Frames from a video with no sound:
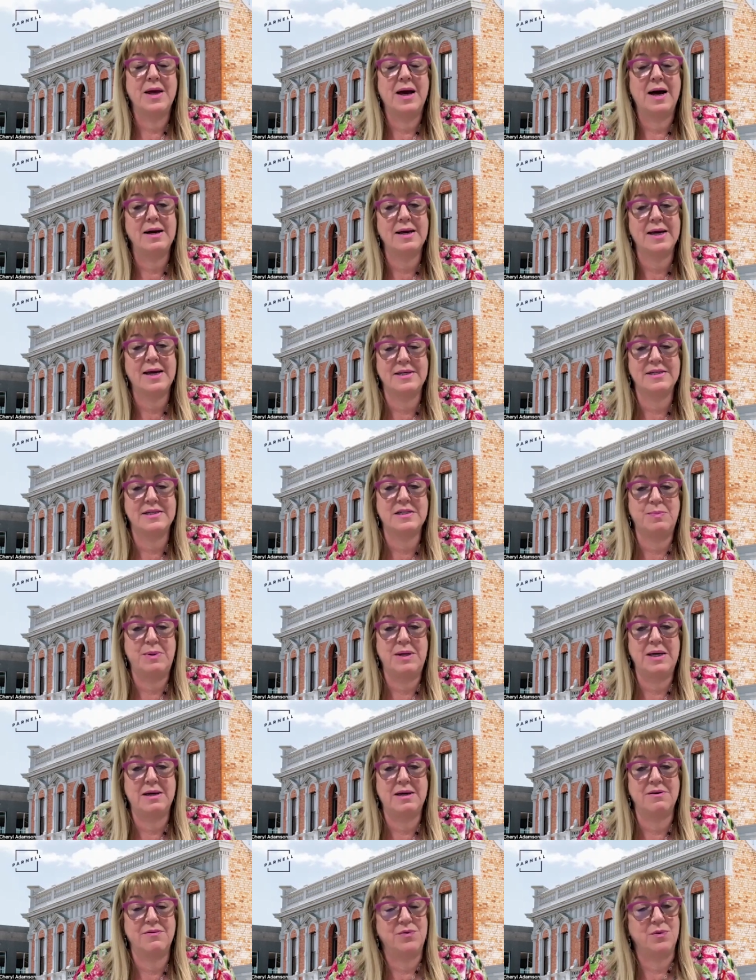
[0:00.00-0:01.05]
our guest
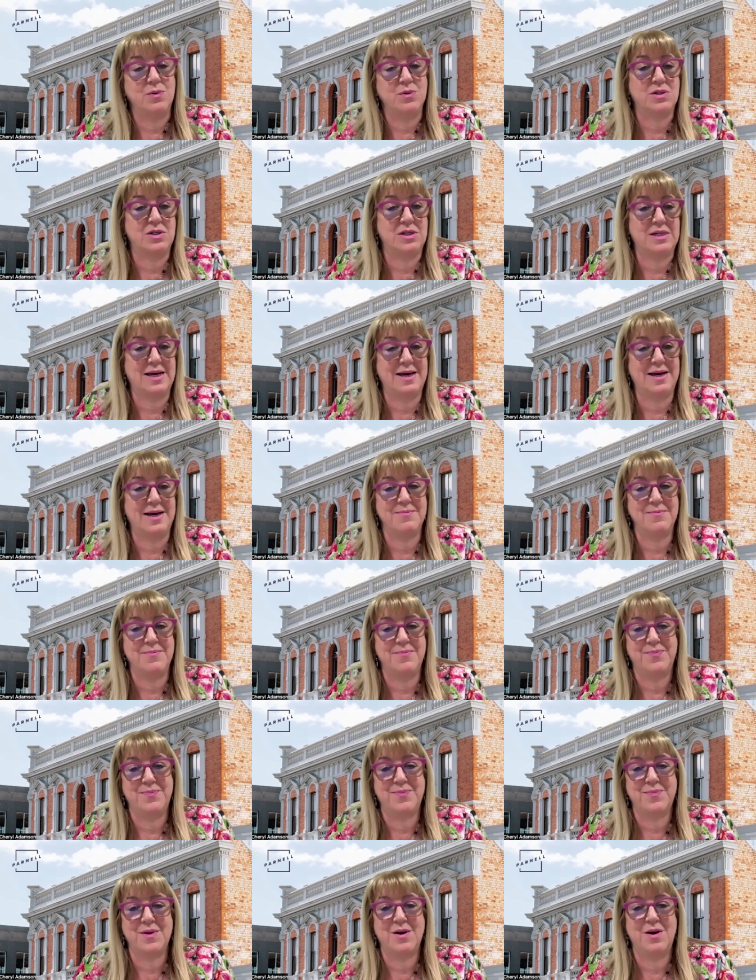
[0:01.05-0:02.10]
speaker for today.
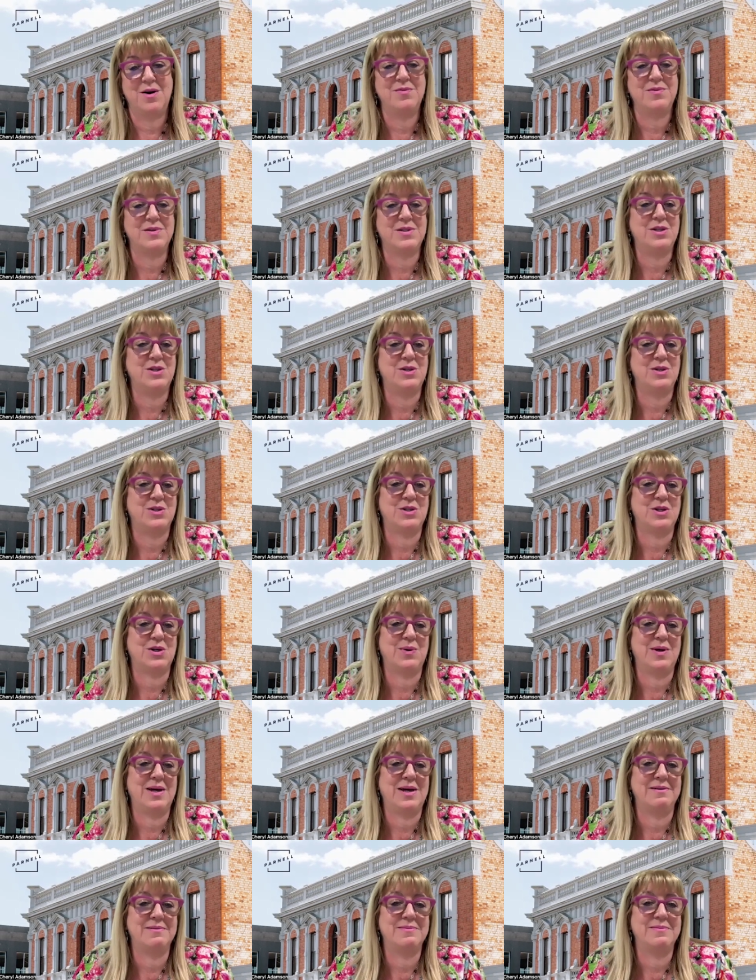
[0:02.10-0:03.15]
Over to you,
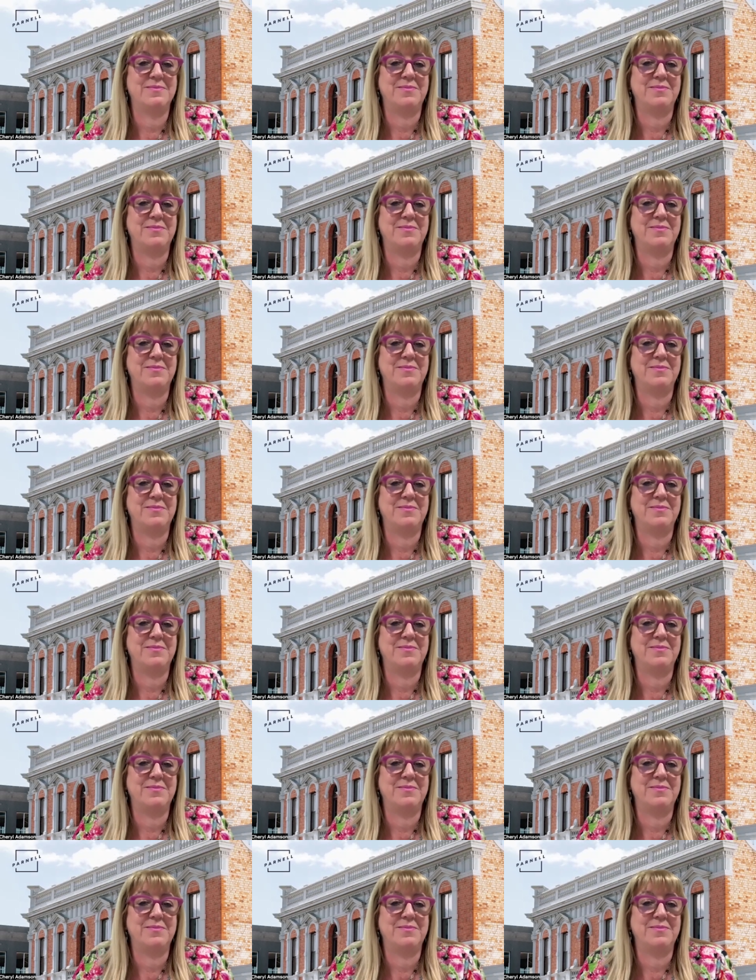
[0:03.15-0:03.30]
Joey.